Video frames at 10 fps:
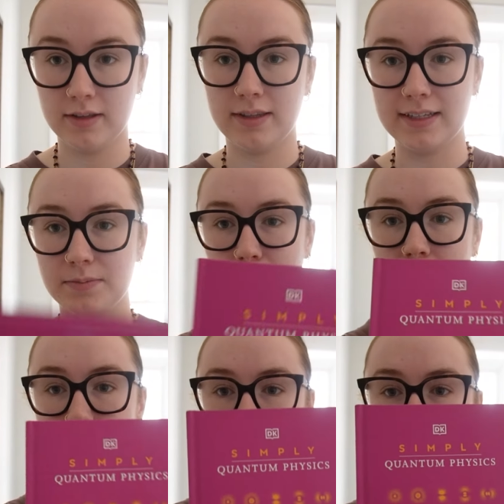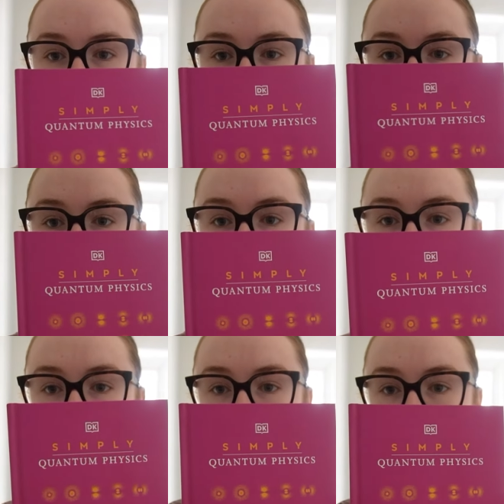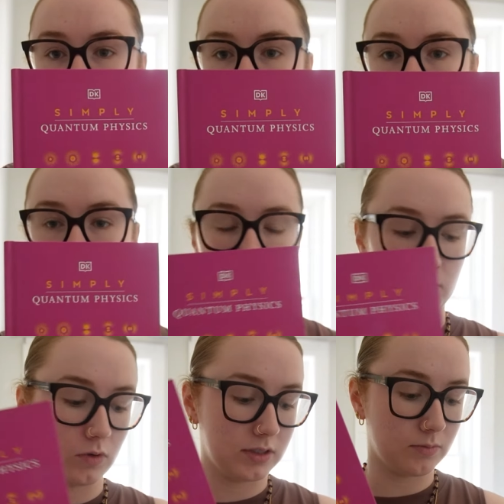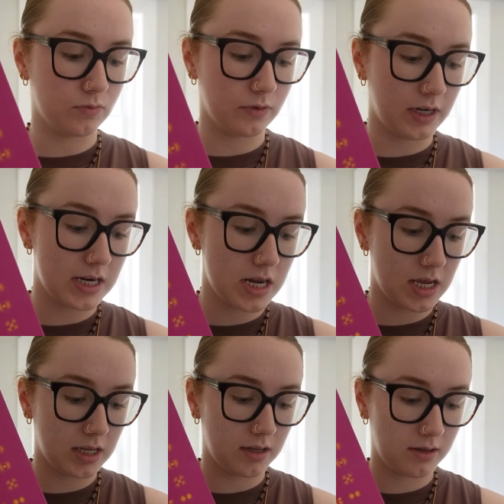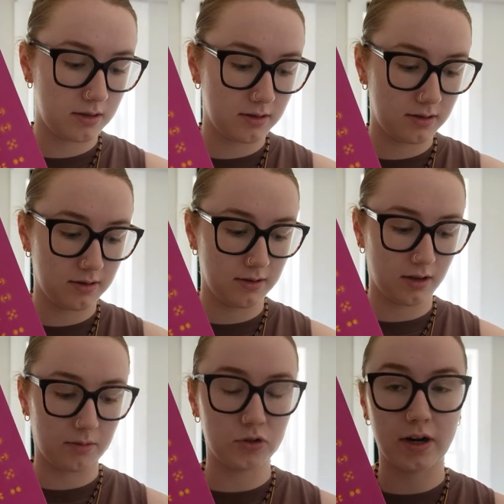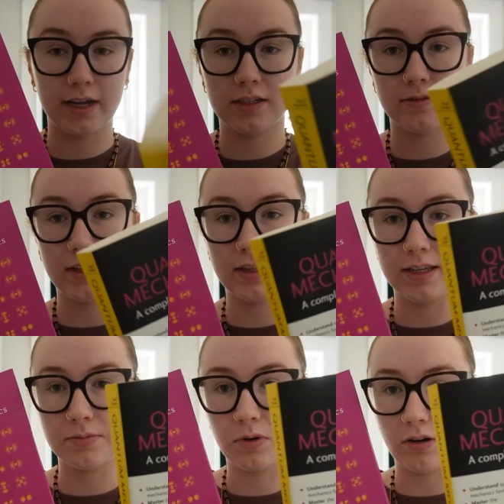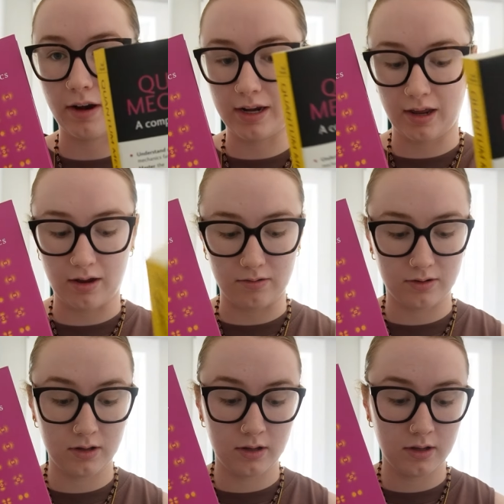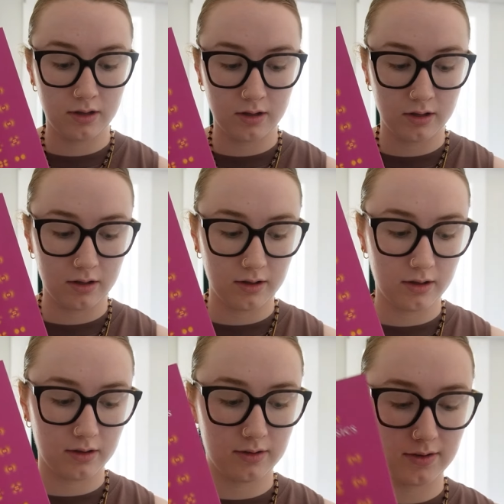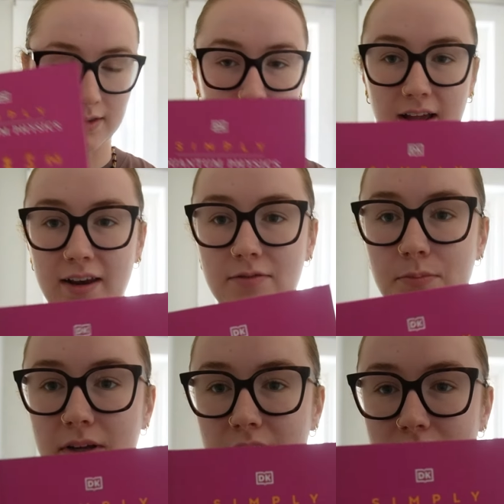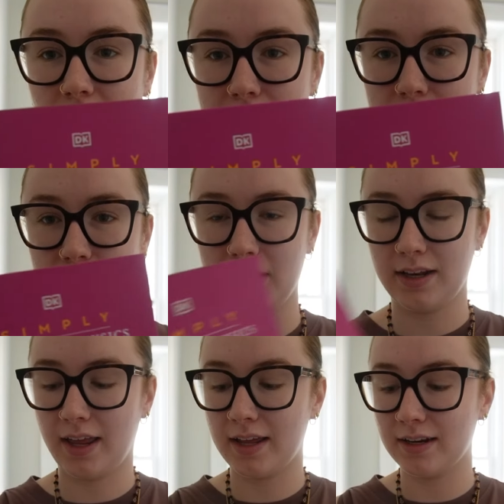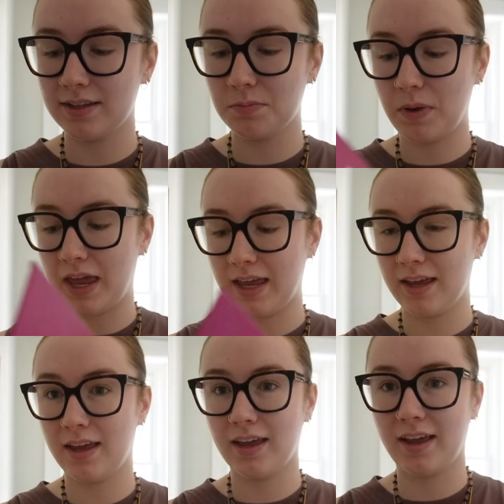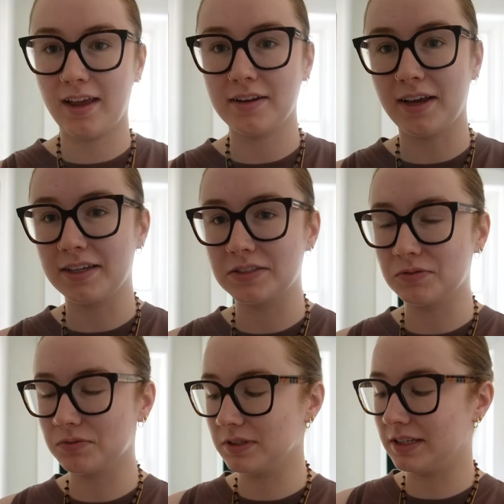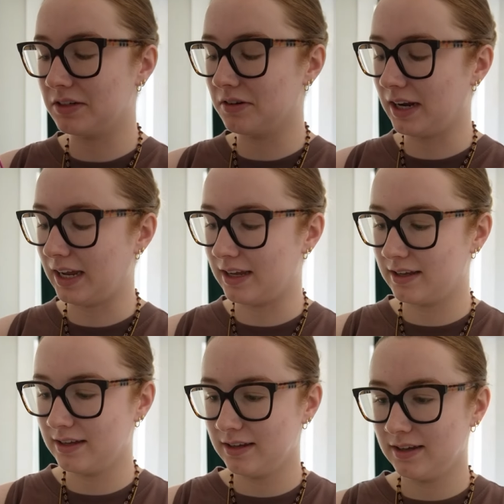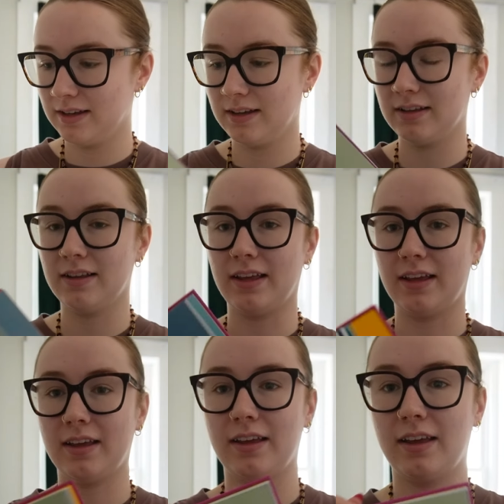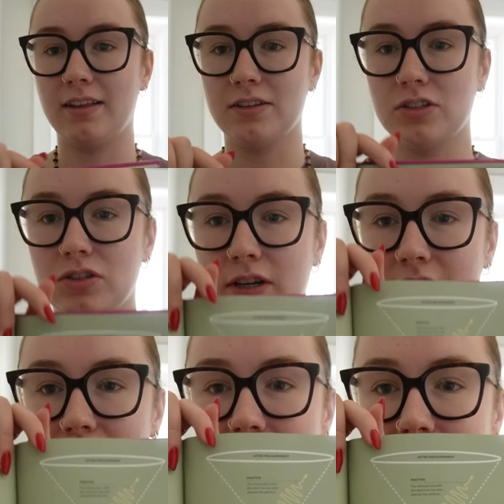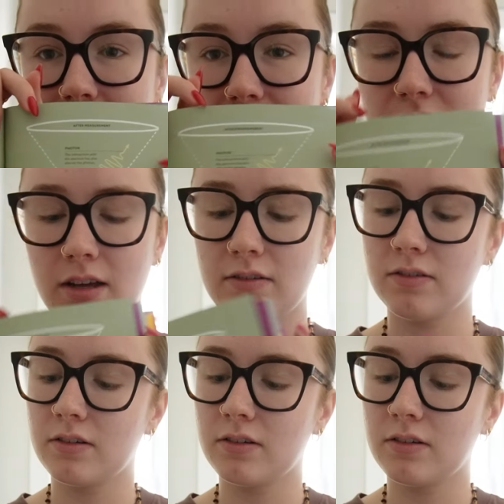this book, um, which I'm reading, I'm trying to read this book right now. So this kind of builds off of it, and it's pink, and it has really great like illustrations and stuff